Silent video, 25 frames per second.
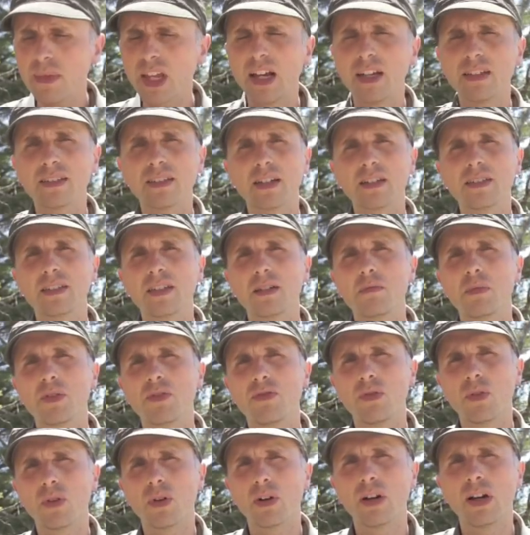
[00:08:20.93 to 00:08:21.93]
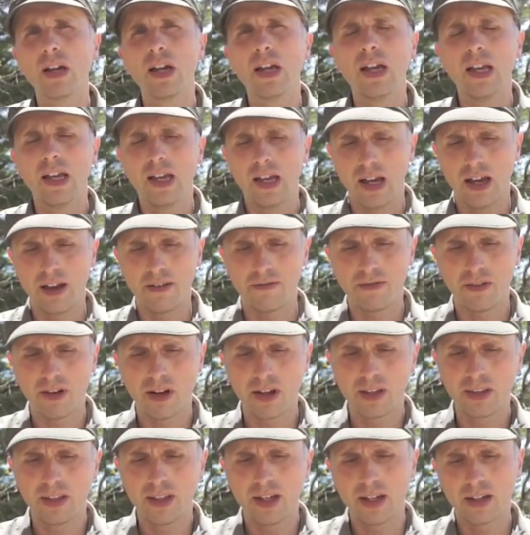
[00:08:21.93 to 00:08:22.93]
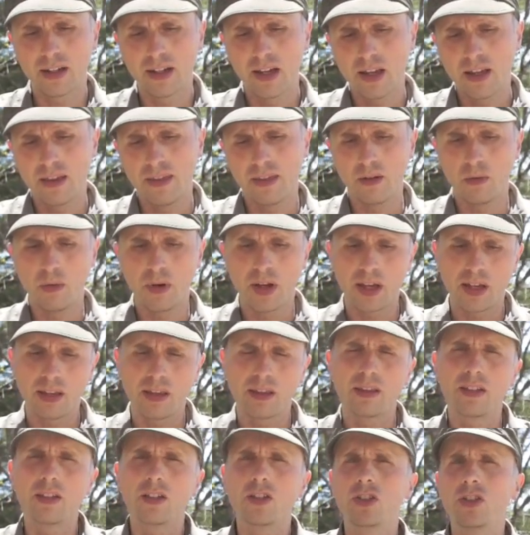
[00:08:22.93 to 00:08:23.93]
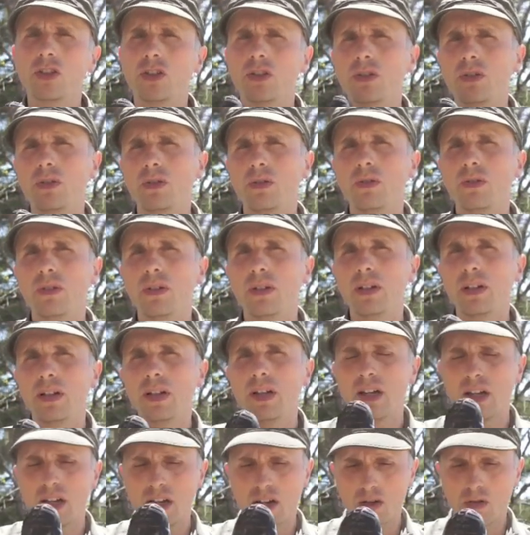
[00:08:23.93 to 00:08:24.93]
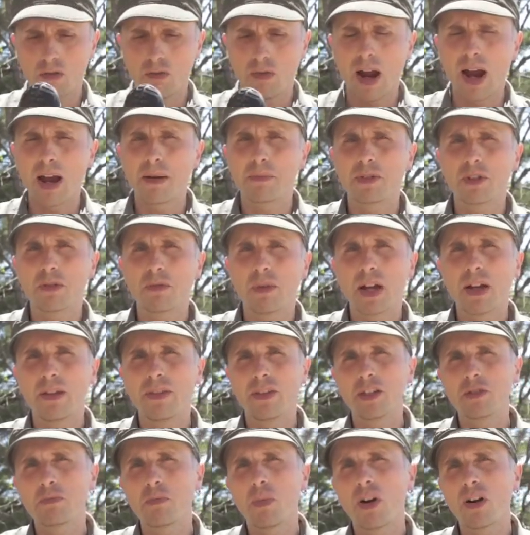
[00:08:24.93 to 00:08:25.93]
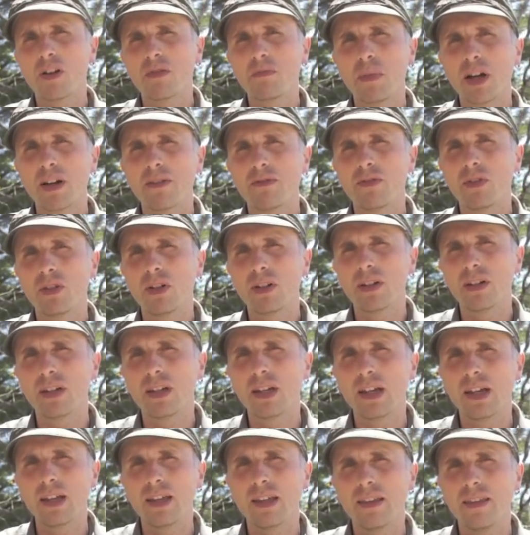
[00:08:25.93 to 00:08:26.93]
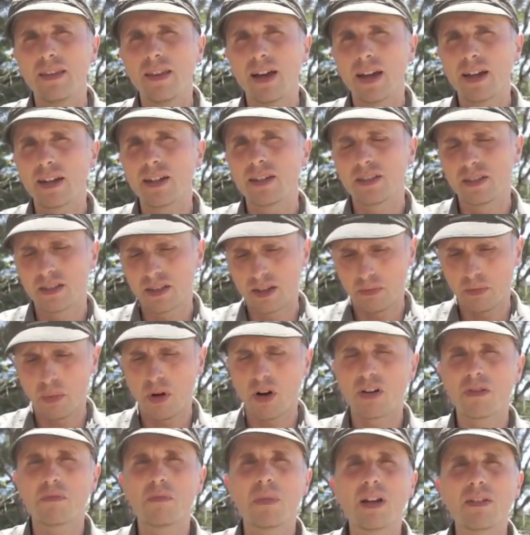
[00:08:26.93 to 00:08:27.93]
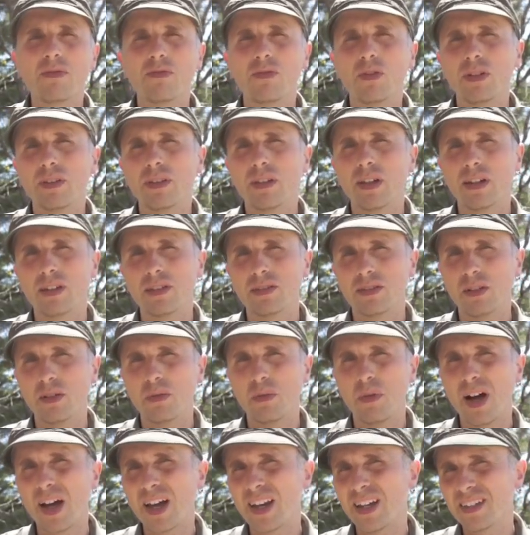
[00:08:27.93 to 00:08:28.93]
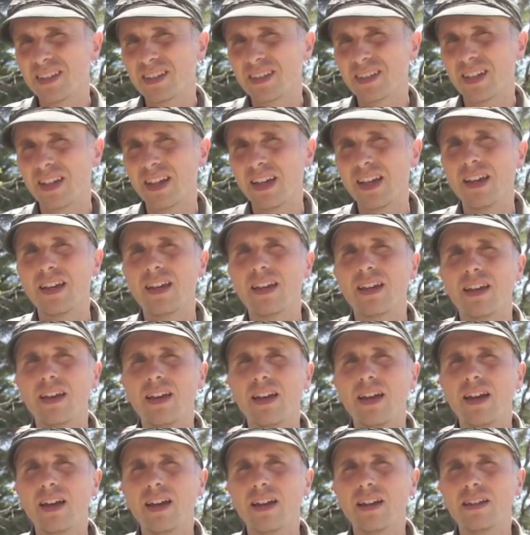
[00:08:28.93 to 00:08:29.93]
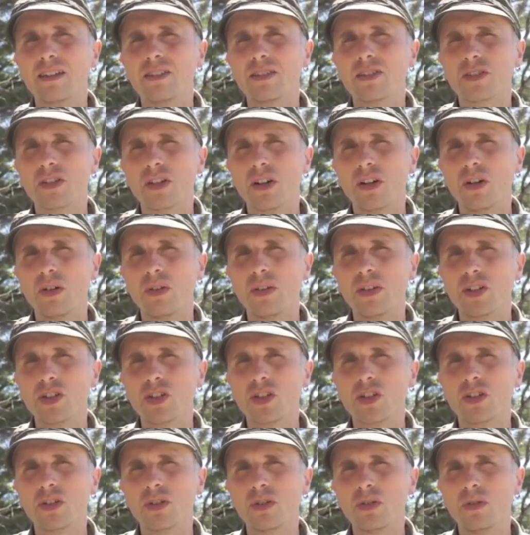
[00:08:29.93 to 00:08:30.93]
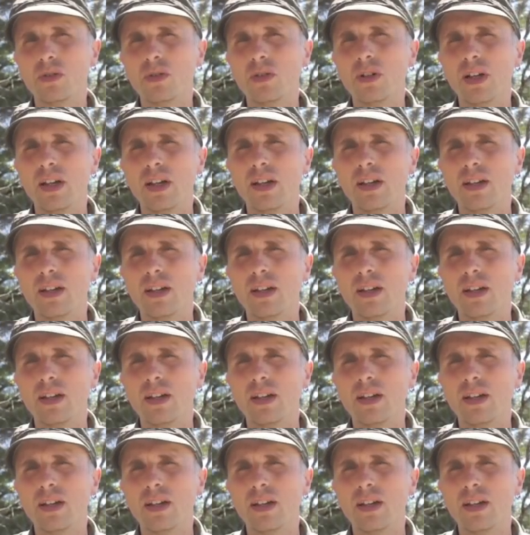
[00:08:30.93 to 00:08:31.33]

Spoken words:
As I said before, I find that the way this shoe wraps around this part of my foot, that is the part of my foot that is the widest, and so this shoe